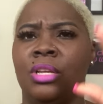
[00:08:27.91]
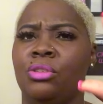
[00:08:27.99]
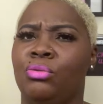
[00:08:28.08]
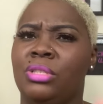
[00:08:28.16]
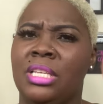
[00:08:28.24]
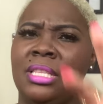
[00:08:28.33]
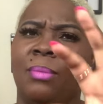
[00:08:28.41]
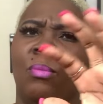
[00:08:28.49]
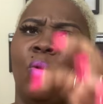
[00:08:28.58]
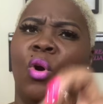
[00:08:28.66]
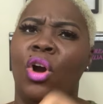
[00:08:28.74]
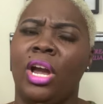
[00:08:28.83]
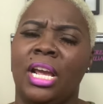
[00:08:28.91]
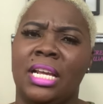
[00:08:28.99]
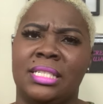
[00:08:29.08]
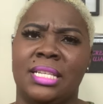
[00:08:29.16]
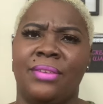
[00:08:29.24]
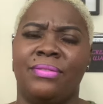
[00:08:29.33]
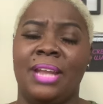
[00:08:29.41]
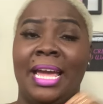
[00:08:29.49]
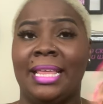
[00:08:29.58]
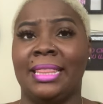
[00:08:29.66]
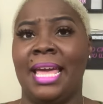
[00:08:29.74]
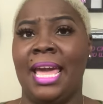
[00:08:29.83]
You see them walking and stuff
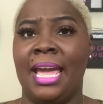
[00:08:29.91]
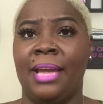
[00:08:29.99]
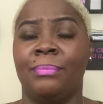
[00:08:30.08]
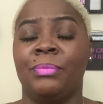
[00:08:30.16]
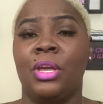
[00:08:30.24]
like that.